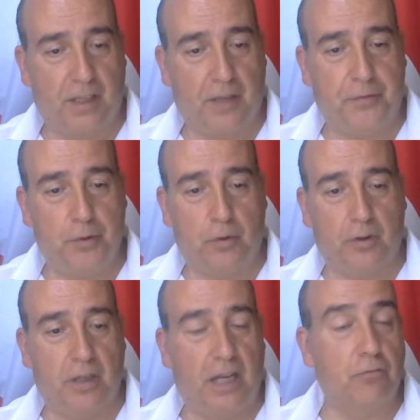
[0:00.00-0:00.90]
if you
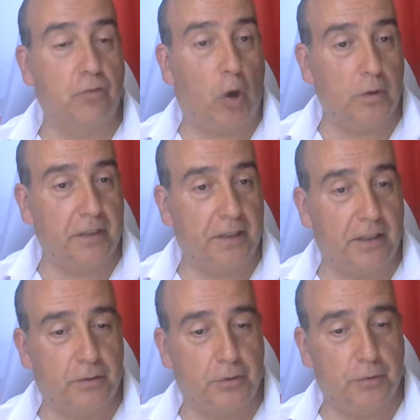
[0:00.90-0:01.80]
enroll in
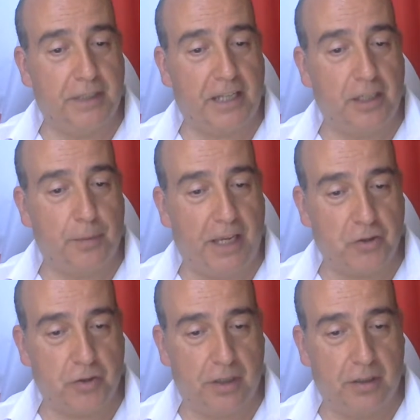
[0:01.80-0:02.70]
a 2D
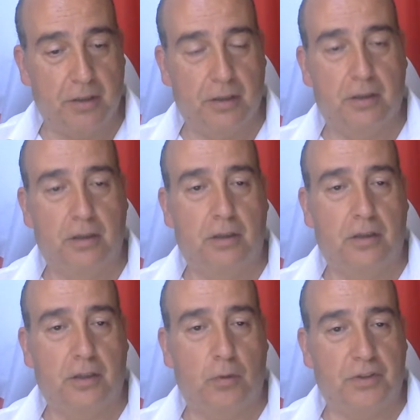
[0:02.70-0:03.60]
animation,
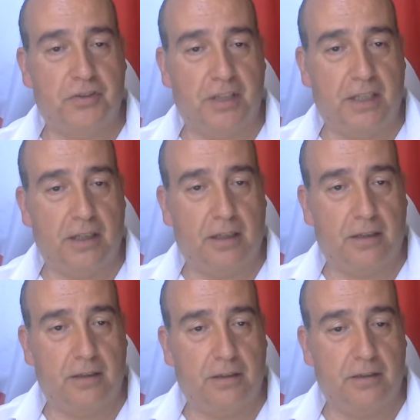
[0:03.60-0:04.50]
you will see
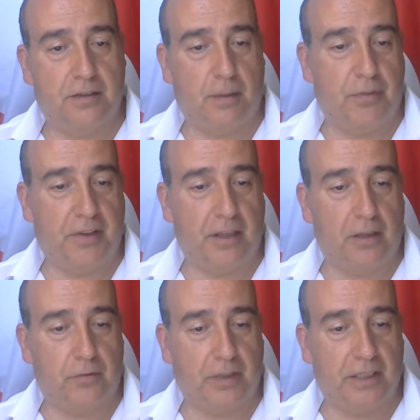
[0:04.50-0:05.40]
something
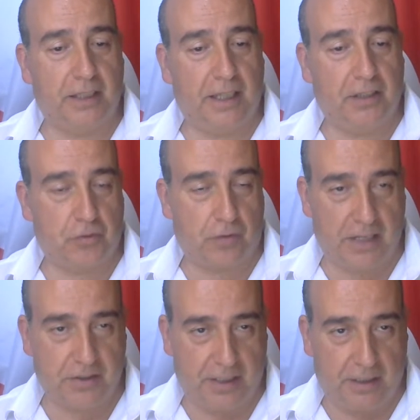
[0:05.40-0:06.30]
really
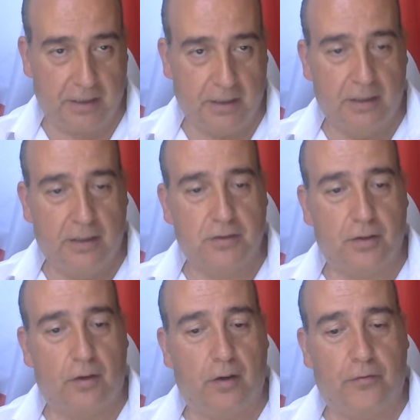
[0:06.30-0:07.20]
interesting.
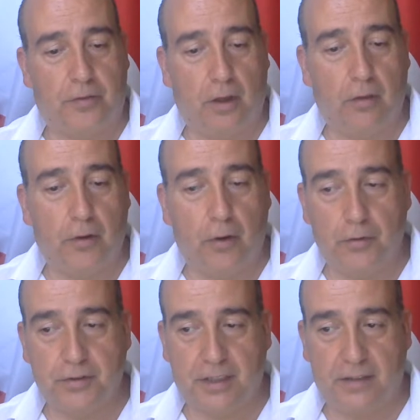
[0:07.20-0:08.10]
So for all
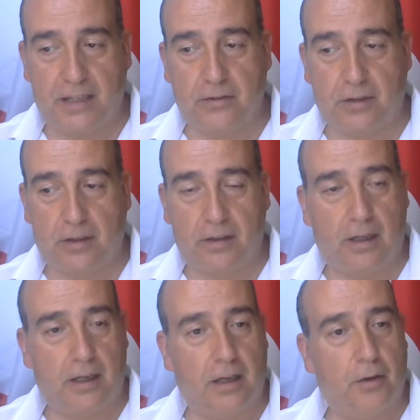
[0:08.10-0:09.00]
those that
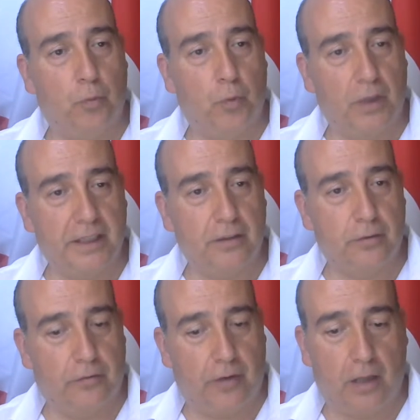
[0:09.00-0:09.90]
are willing
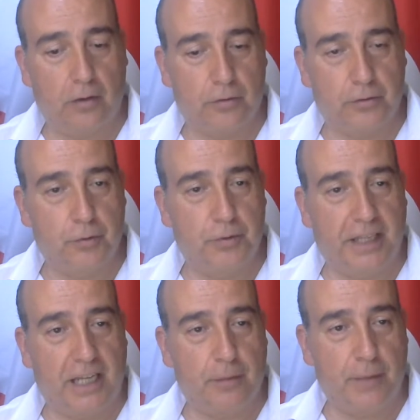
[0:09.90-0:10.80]
to follow
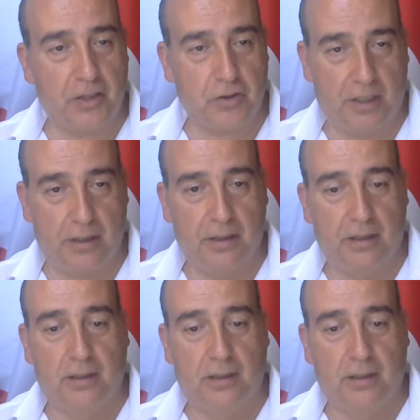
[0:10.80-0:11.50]
2D animation,